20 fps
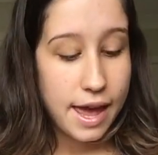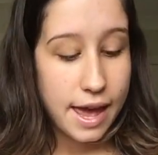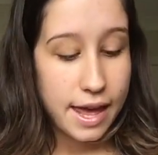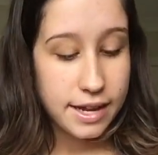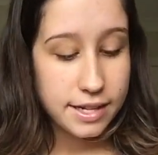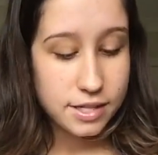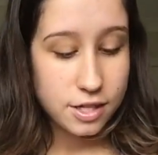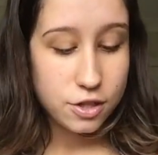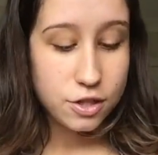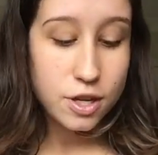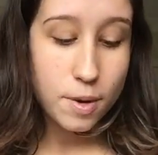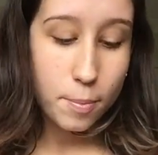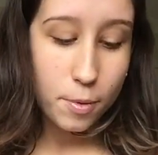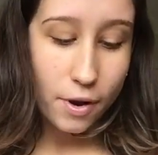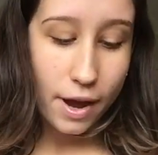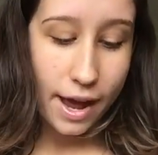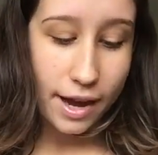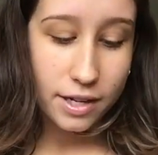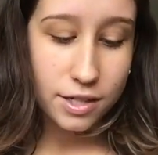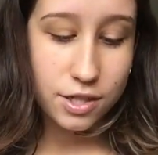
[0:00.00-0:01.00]
and it's a triple
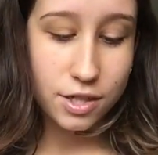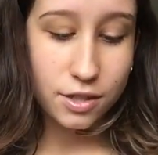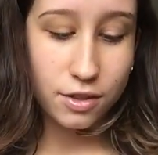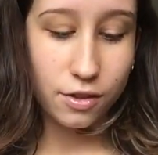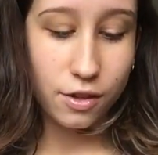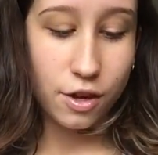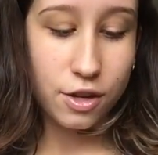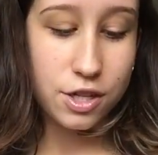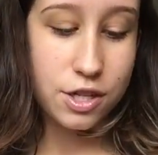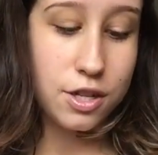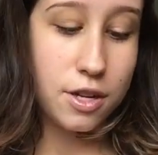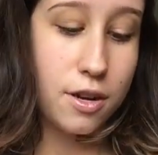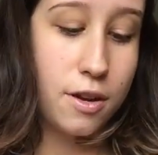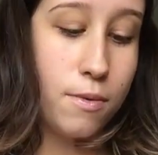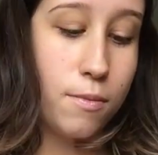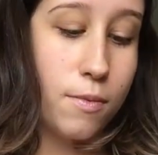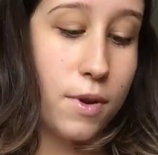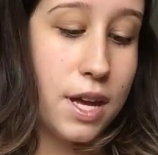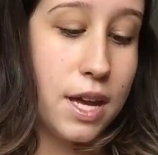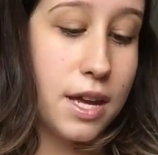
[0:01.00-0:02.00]
action
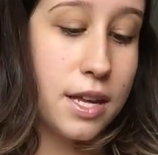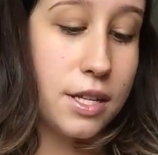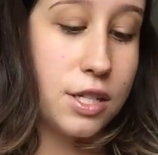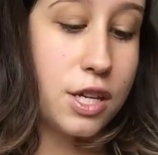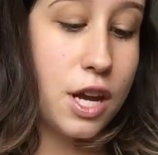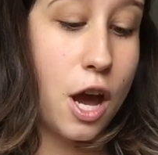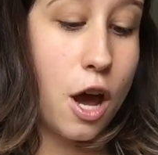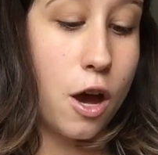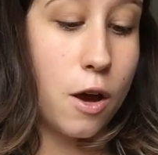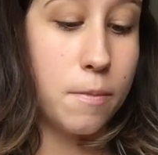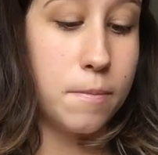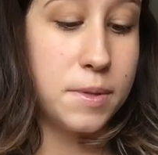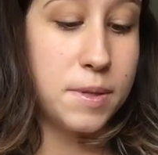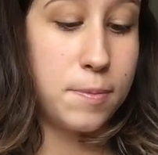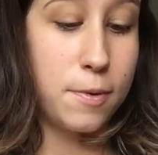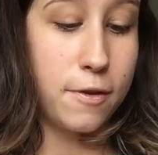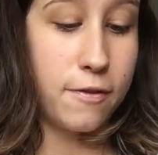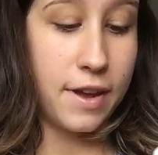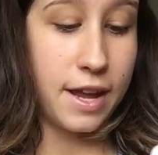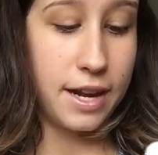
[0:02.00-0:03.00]
lotion which helps
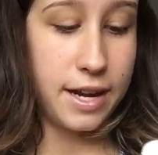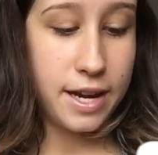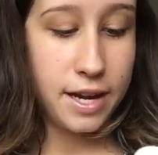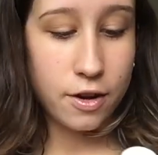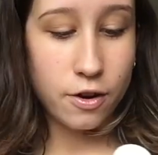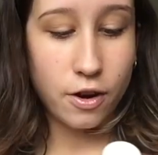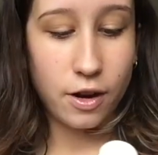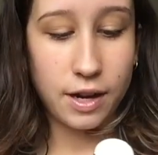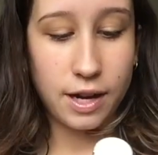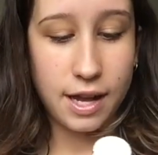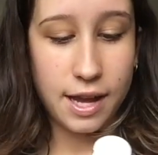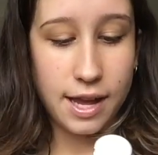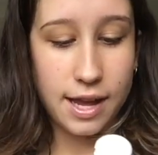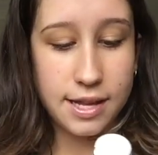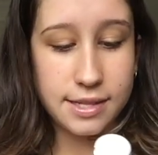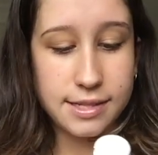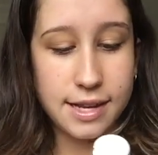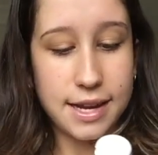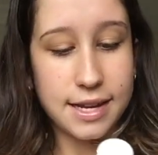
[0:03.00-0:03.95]
prevent ingrown hairs,